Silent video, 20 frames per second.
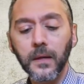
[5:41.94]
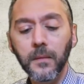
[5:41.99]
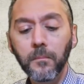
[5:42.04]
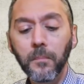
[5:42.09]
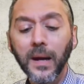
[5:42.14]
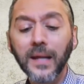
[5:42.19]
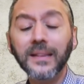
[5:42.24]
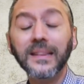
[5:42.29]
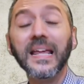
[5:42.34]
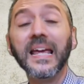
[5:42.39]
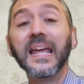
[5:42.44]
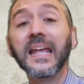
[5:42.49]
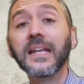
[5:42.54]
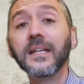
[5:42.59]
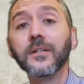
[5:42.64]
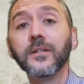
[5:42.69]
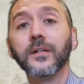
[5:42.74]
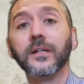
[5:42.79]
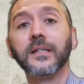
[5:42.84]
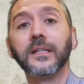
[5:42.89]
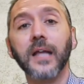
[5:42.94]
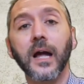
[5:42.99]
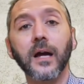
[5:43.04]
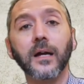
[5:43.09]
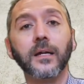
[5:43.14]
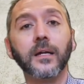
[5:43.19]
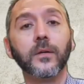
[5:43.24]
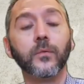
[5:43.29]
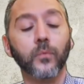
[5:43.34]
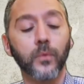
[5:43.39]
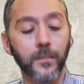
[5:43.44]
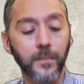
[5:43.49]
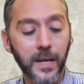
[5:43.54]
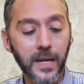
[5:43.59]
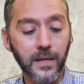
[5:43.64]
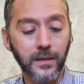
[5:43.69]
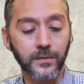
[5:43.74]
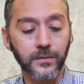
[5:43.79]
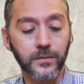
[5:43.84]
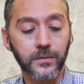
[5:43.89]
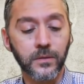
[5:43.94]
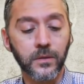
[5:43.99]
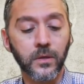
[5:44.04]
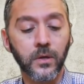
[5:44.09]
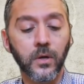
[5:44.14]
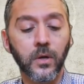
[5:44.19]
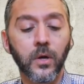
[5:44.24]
But the Hintergedanken remains.